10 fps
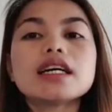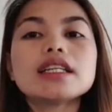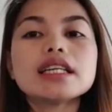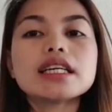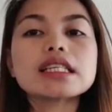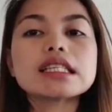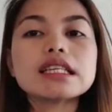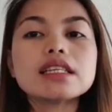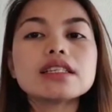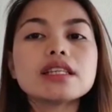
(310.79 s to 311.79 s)
next
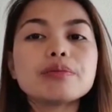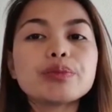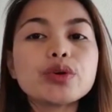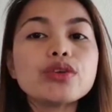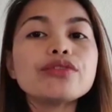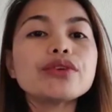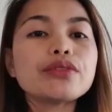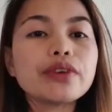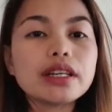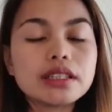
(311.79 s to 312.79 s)
is the proof
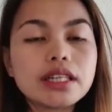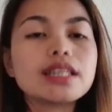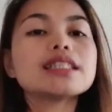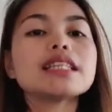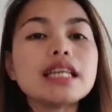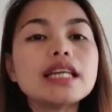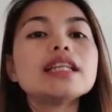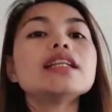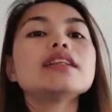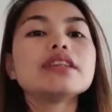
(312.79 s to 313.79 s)
of address in
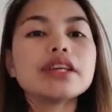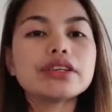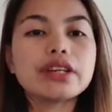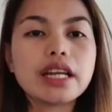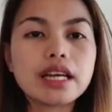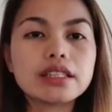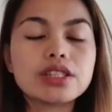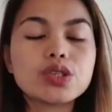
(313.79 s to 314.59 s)
Netherlands.